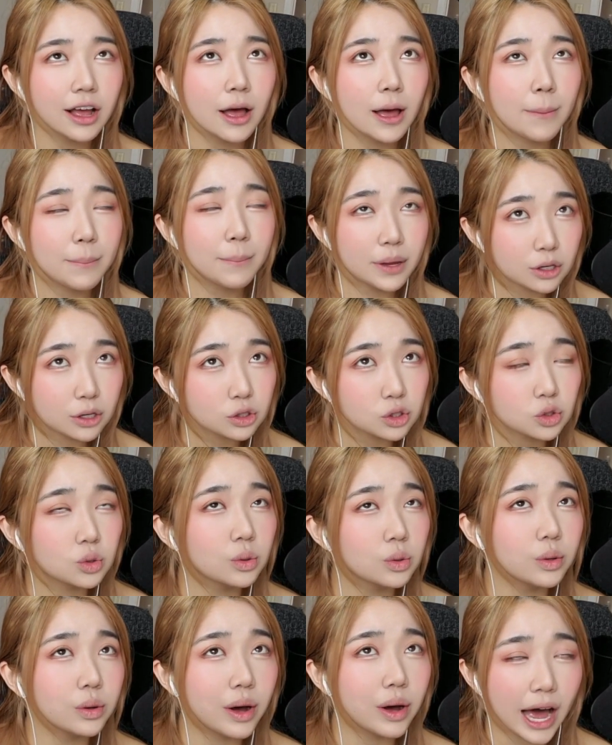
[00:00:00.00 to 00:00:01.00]
middle
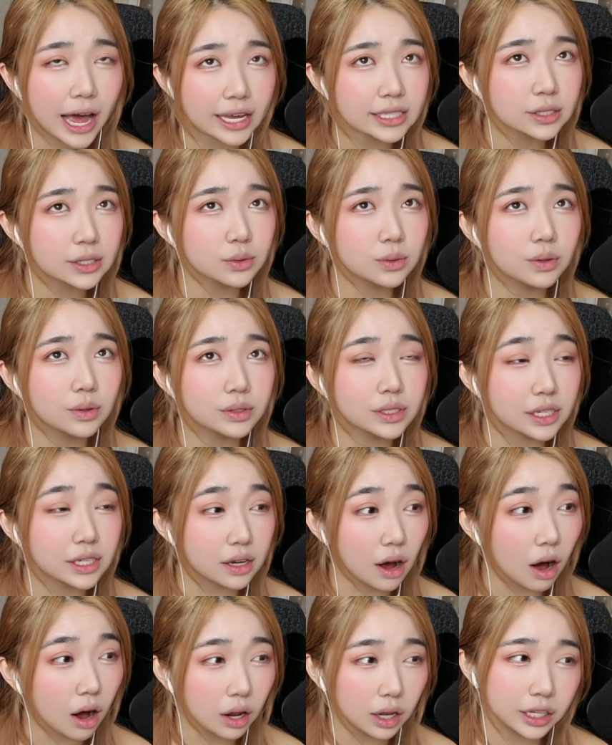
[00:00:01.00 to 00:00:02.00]
school, high school, to
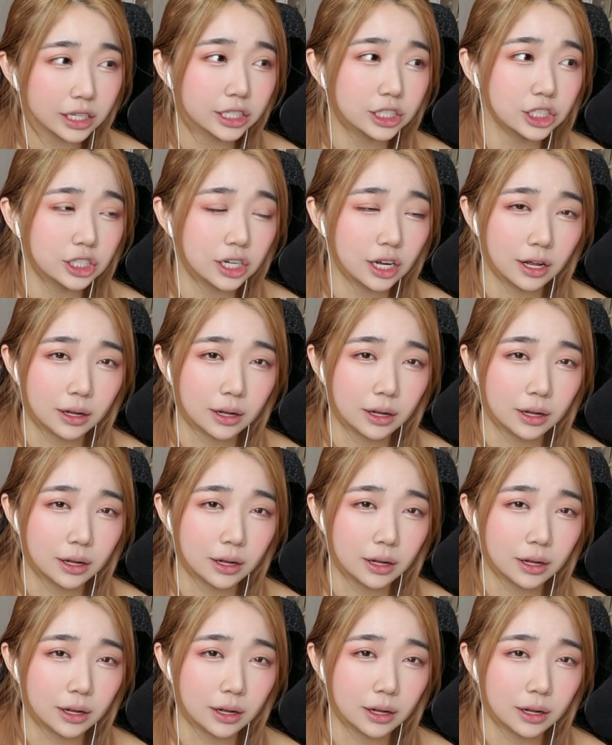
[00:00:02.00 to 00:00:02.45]
college.